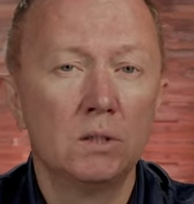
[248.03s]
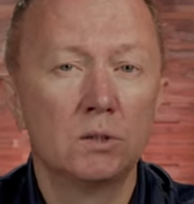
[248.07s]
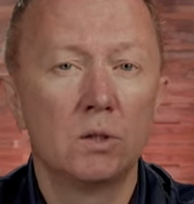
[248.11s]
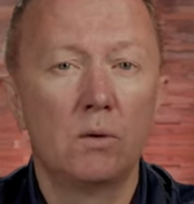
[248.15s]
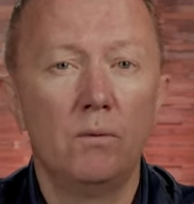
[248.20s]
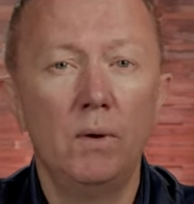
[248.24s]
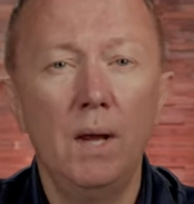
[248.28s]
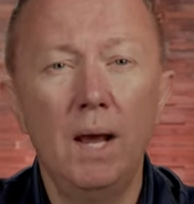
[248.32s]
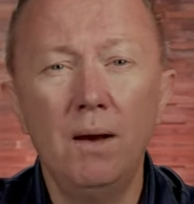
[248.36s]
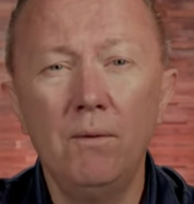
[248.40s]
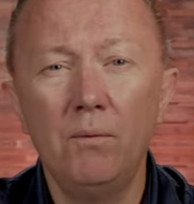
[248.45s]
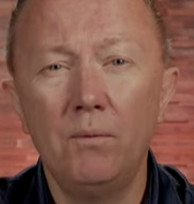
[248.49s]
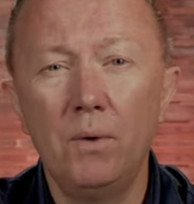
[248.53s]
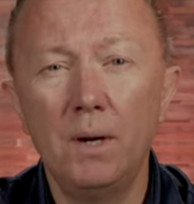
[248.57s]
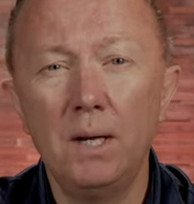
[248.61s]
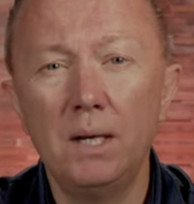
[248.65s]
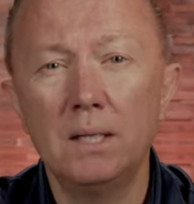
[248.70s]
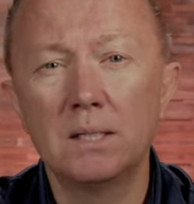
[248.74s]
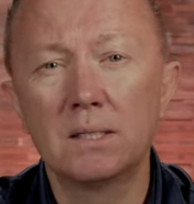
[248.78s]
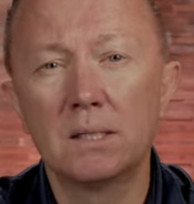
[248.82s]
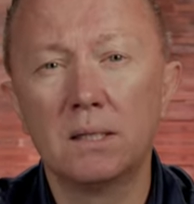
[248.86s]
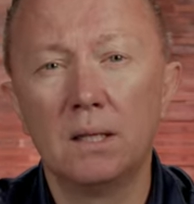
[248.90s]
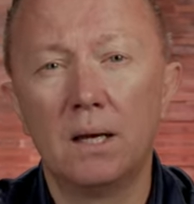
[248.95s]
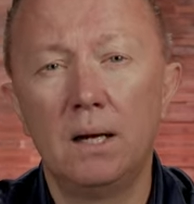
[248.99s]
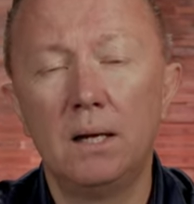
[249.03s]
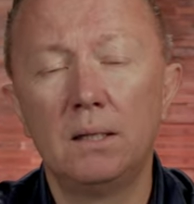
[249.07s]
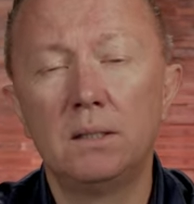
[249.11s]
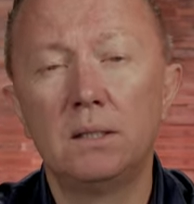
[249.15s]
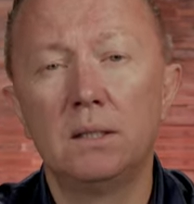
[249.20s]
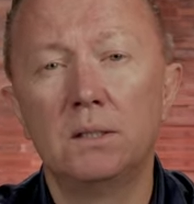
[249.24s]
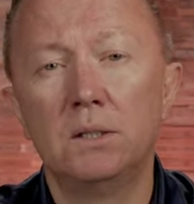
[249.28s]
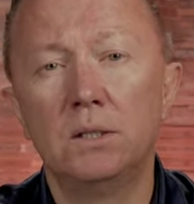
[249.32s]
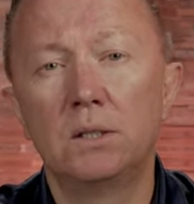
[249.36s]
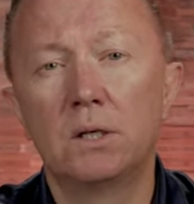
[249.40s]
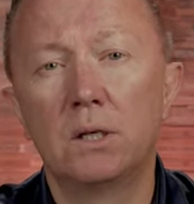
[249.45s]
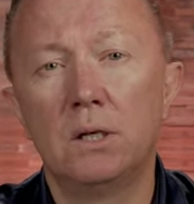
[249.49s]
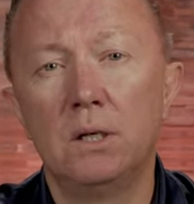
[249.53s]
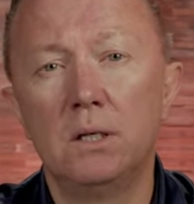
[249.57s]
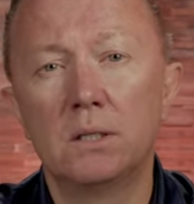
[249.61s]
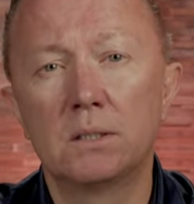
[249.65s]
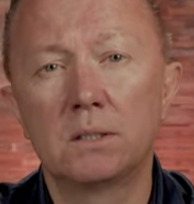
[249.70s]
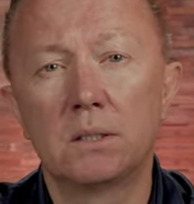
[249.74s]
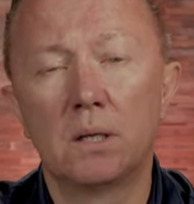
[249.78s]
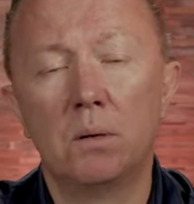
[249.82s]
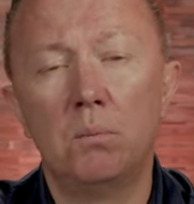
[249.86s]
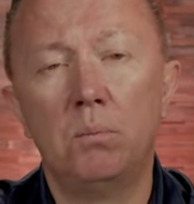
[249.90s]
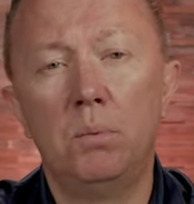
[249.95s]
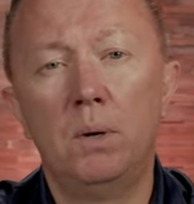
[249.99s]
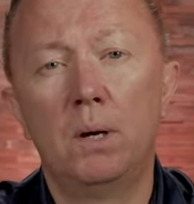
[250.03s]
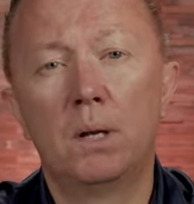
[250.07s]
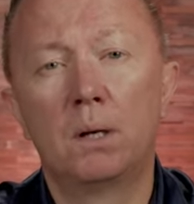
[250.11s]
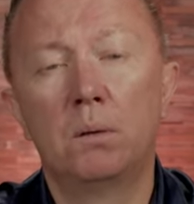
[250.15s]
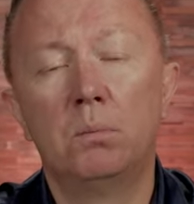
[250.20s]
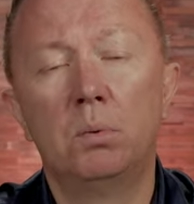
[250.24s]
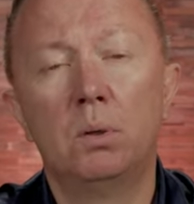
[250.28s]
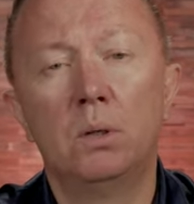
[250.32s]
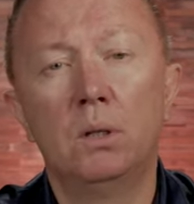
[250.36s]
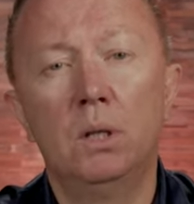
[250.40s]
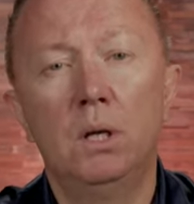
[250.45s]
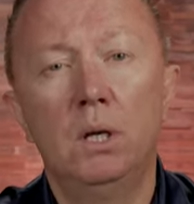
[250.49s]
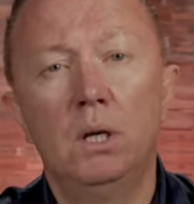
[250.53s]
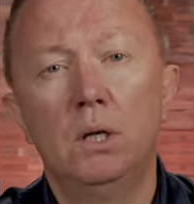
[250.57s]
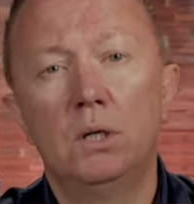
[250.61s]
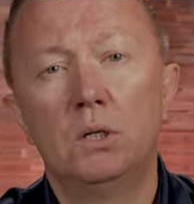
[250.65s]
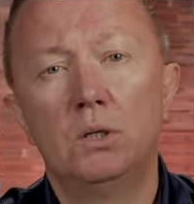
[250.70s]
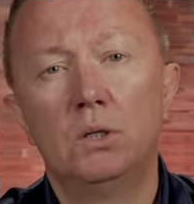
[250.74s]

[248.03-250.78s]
So we have very slight decrease comparable